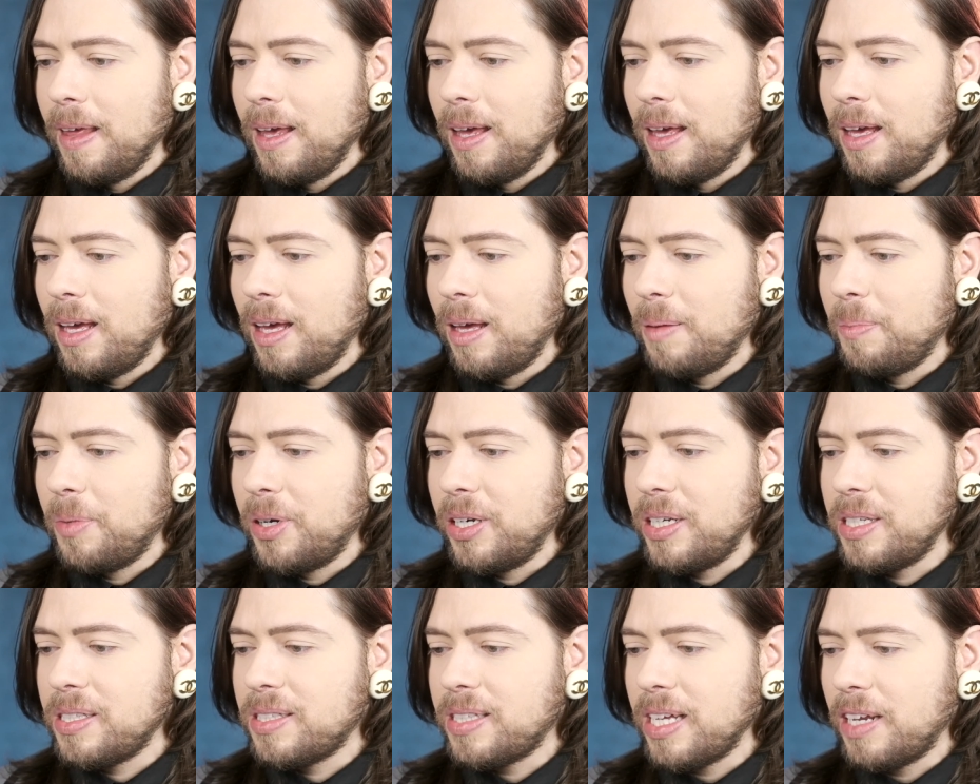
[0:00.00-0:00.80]

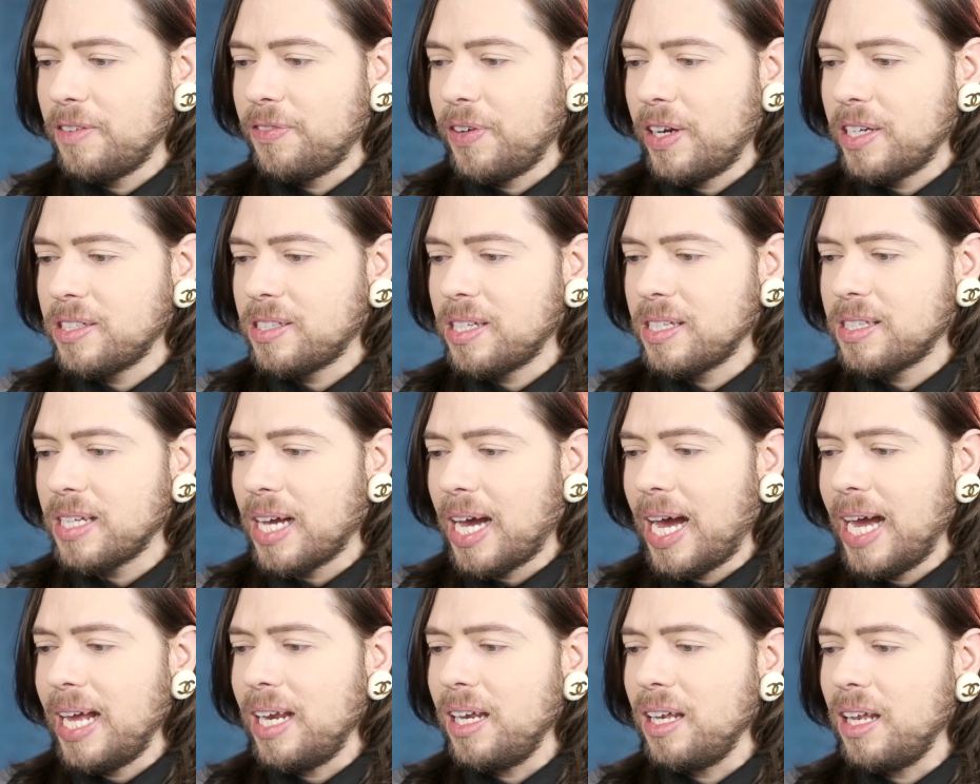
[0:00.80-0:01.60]
Stanfire says,
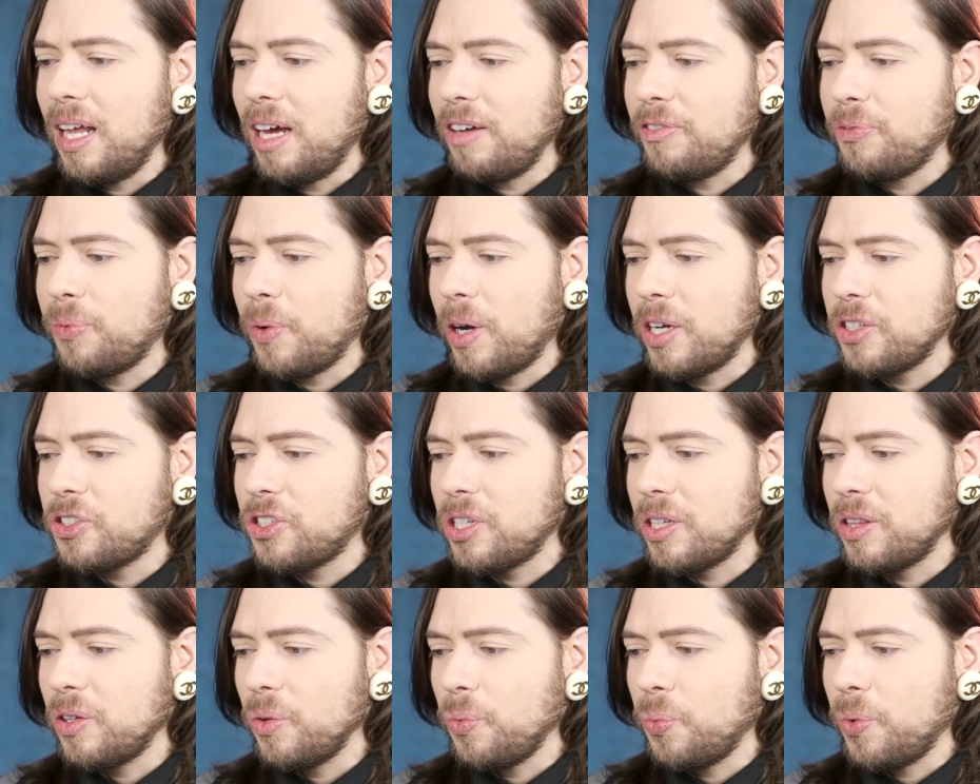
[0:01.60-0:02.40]
I love
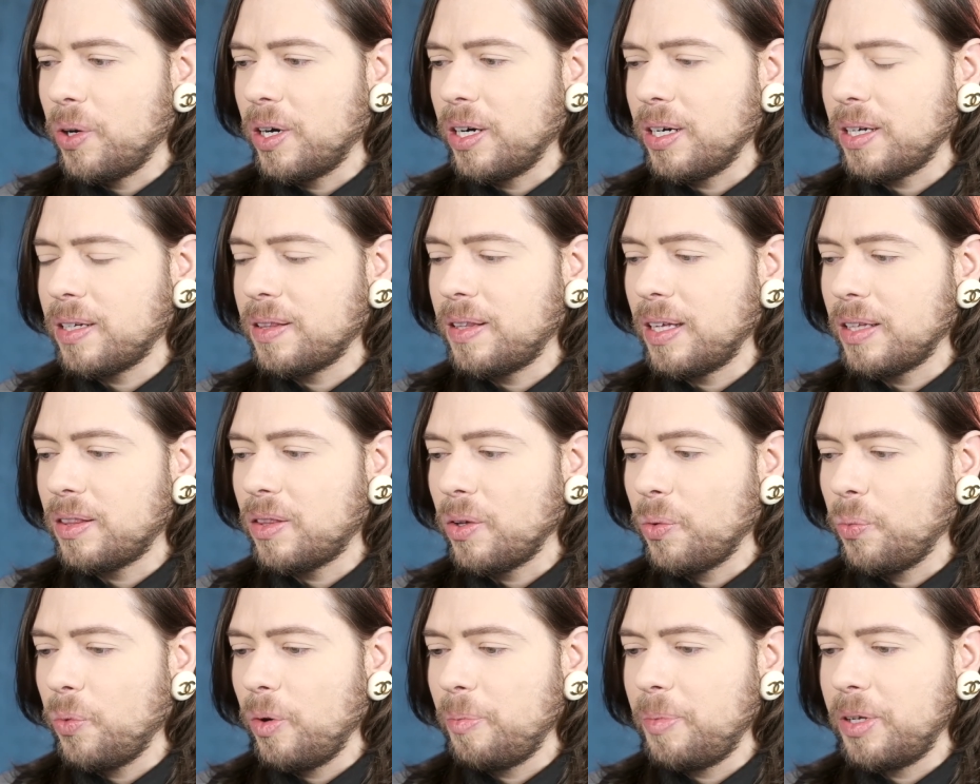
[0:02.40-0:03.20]
watching the work that
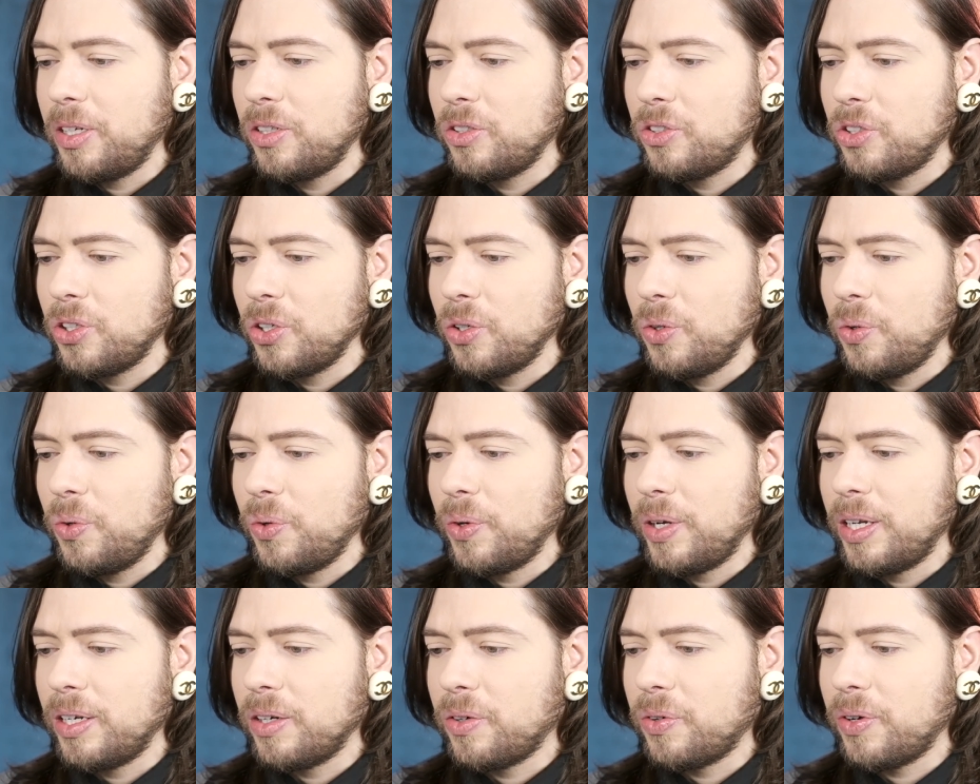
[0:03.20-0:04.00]
the women
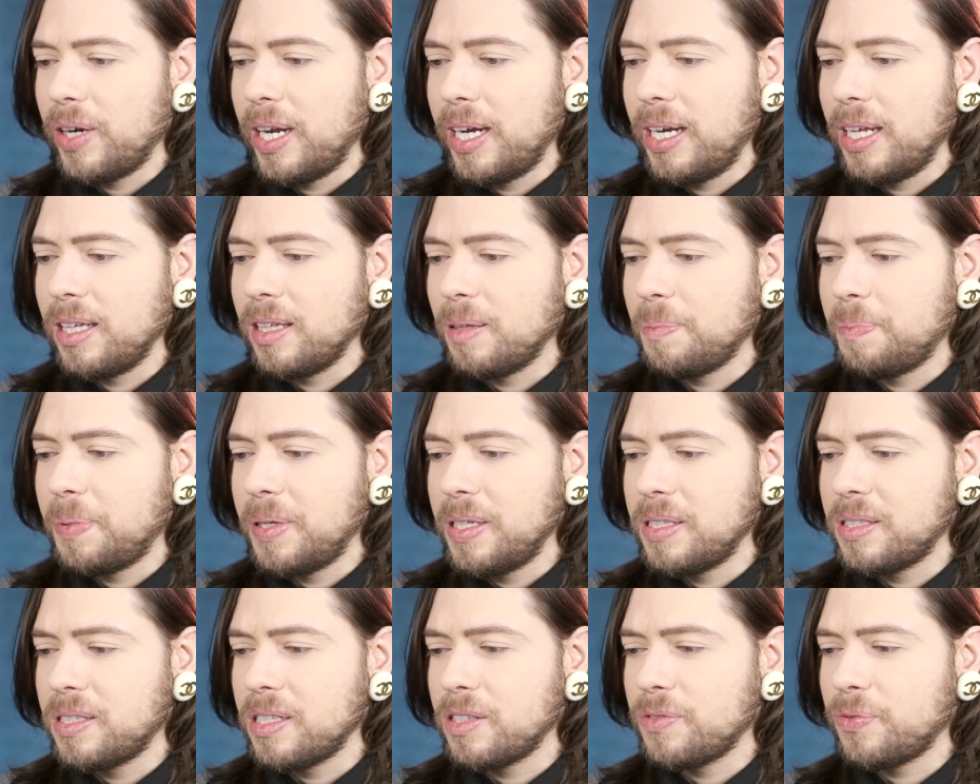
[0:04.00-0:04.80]
do in creating the
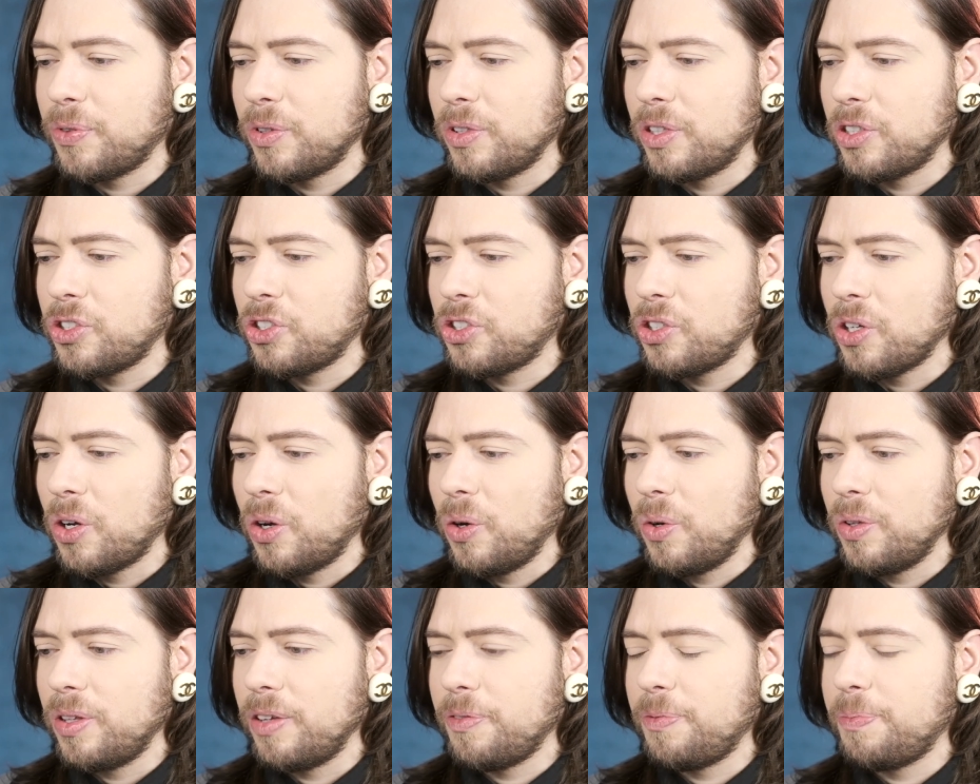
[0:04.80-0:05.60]
pieces for the
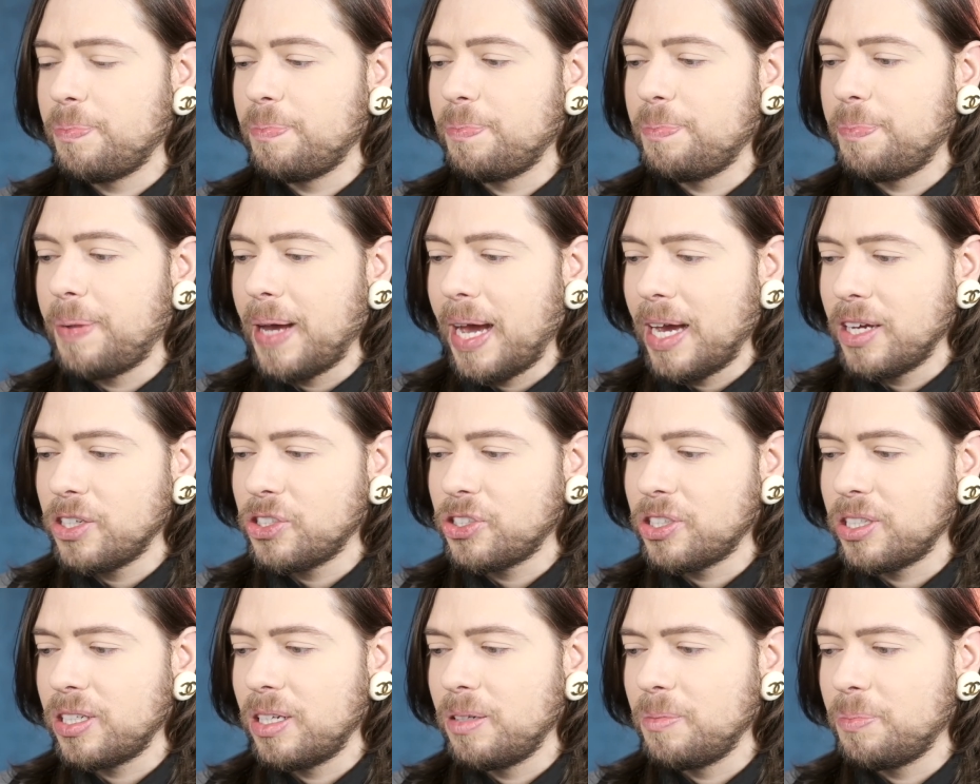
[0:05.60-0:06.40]
show. The
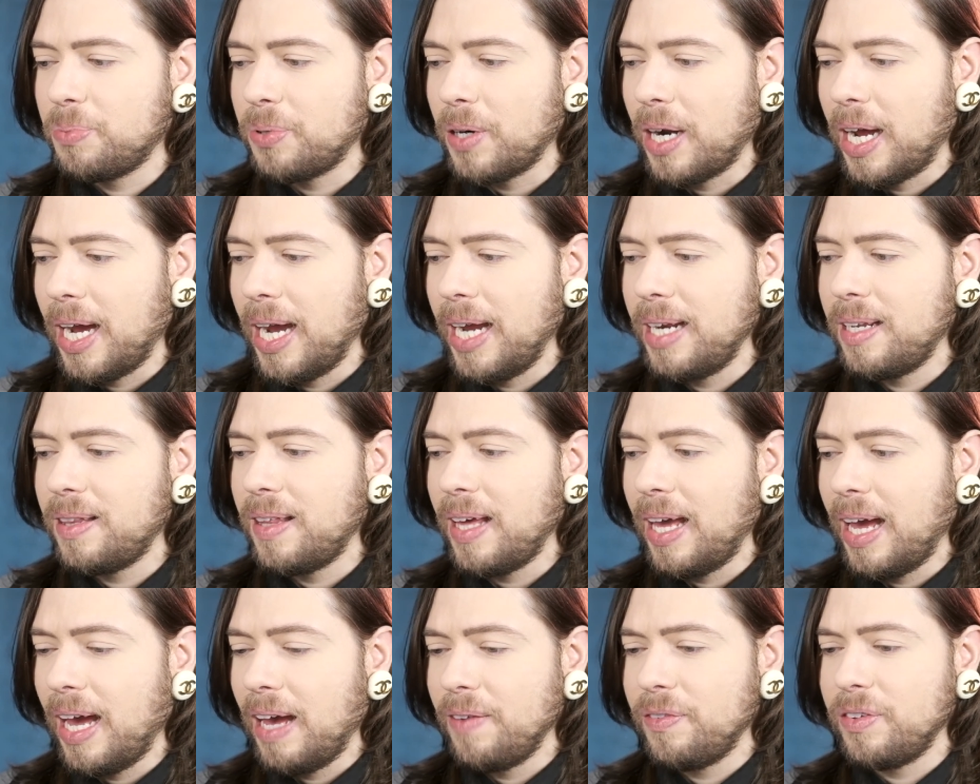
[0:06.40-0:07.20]
passion and pride
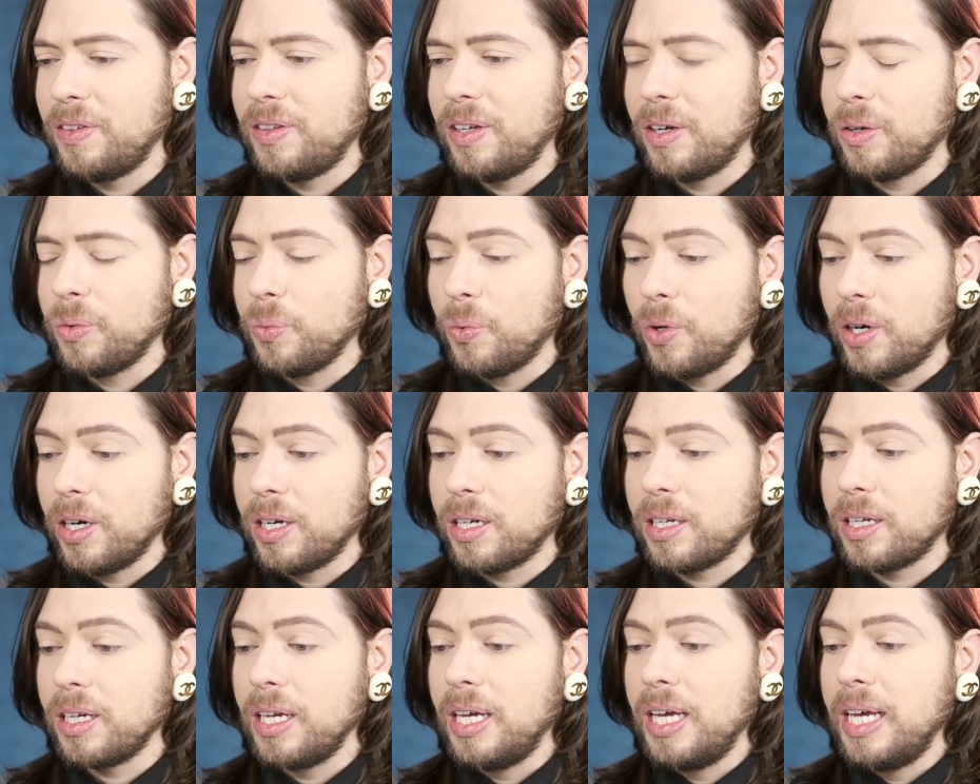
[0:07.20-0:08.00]
they have in their
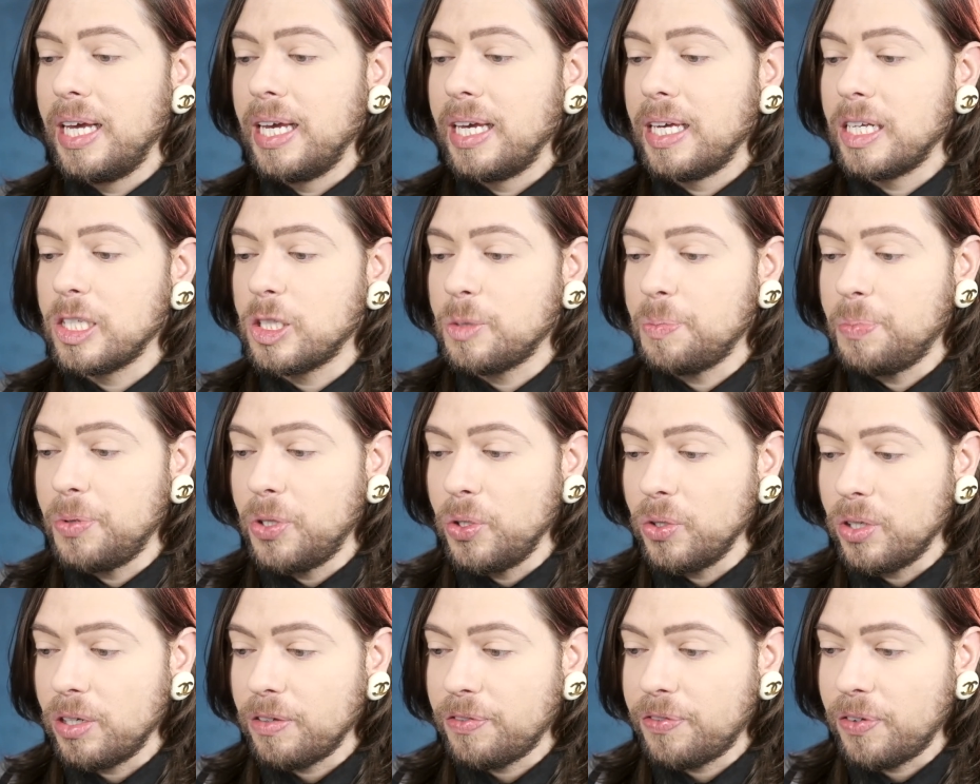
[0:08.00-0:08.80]
work is
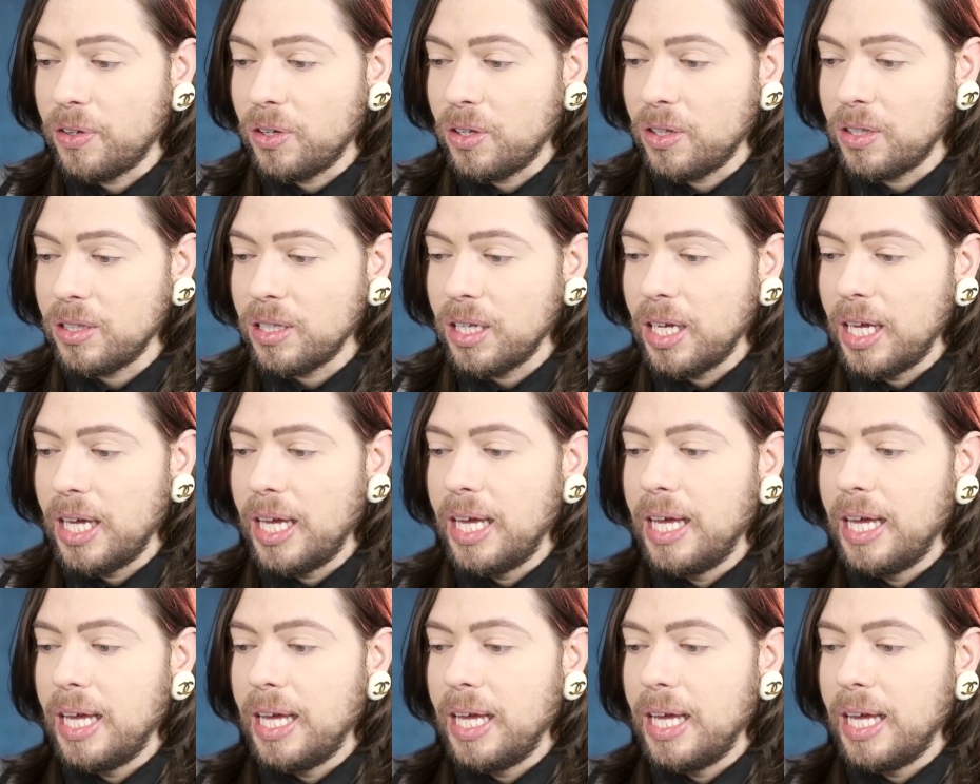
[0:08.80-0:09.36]
beautiful.